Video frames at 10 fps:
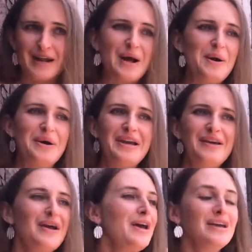you
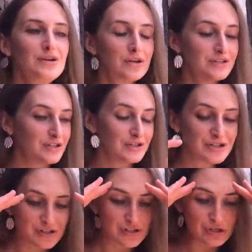know, you're you're
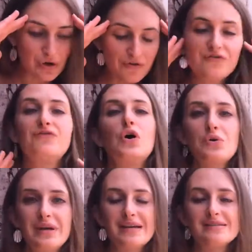just so
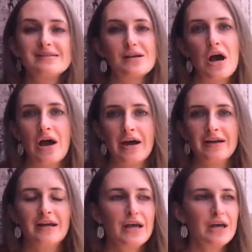focused
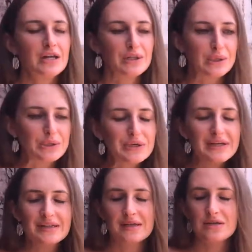on
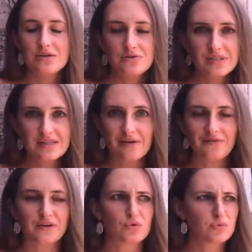learning the new stuff
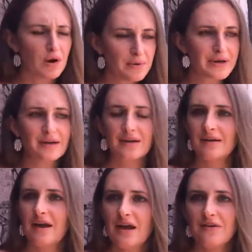and growing and
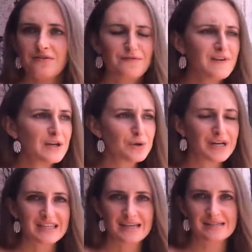
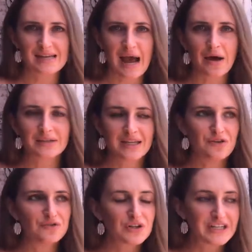figuring things out that
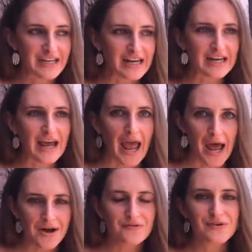you forget
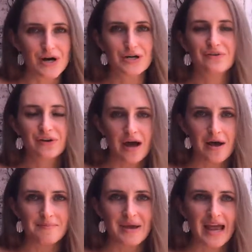how far you've
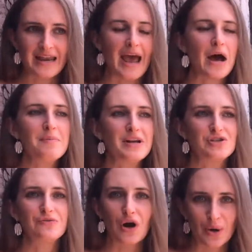come and how
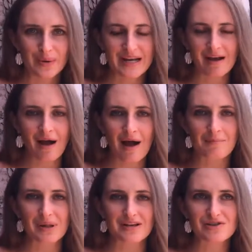much you've already
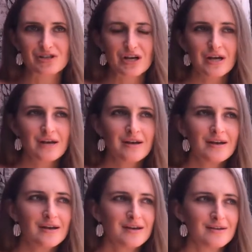accomplished.
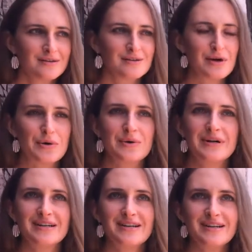So